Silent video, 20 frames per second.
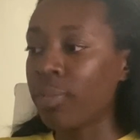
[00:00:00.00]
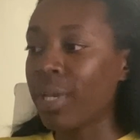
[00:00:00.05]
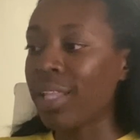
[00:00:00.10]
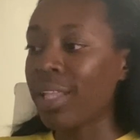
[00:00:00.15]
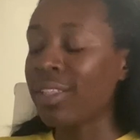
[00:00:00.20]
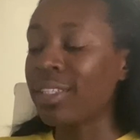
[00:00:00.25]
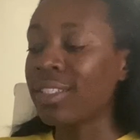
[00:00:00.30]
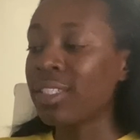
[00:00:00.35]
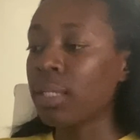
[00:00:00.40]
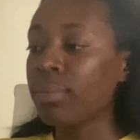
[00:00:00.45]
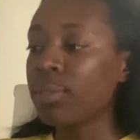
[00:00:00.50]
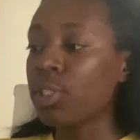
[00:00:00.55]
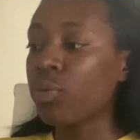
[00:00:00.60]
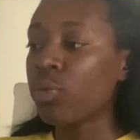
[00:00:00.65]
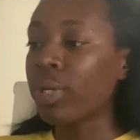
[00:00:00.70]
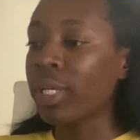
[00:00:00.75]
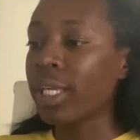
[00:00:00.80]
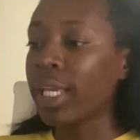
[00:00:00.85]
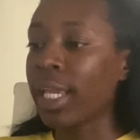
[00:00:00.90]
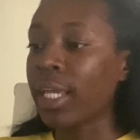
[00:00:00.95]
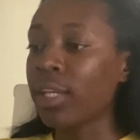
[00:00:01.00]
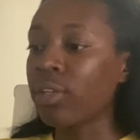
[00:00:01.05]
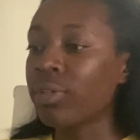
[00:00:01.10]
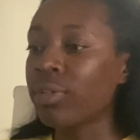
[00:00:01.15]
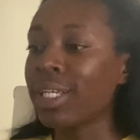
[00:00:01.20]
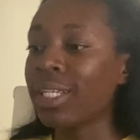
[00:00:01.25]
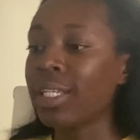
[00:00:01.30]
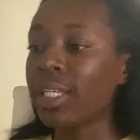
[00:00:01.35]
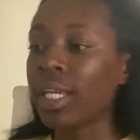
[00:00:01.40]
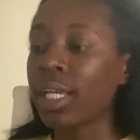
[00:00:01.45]
and the subsequent candle
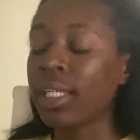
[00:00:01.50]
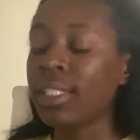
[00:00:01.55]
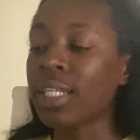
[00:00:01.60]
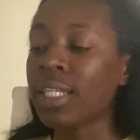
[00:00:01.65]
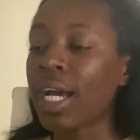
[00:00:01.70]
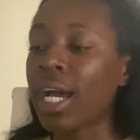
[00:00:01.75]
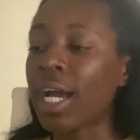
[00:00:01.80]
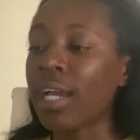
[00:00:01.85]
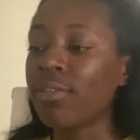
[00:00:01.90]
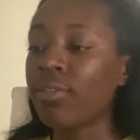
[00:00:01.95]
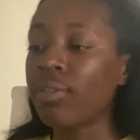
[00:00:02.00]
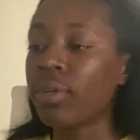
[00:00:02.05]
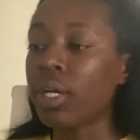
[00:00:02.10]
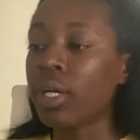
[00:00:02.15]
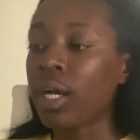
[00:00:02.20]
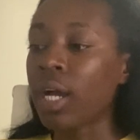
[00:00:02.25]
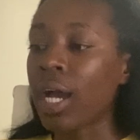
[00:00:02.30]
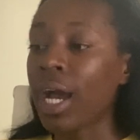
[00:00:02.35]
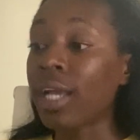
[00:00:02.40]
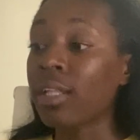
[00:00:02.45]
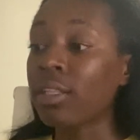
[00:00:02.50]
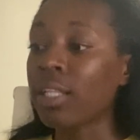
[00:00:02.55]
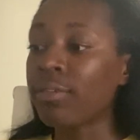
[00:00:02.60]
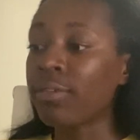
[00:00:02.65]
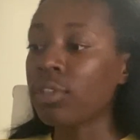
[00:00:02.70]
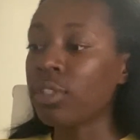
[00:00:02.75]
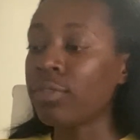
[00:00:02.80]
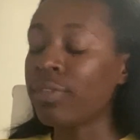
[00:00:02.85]
indicates a high level of